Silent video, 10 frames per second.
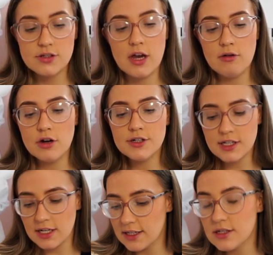So, on to
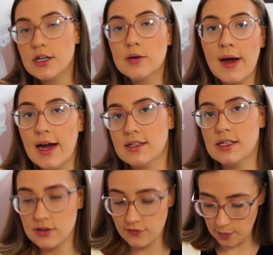the last two bags.
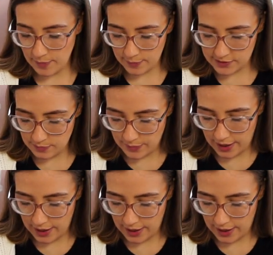These are from Mamas and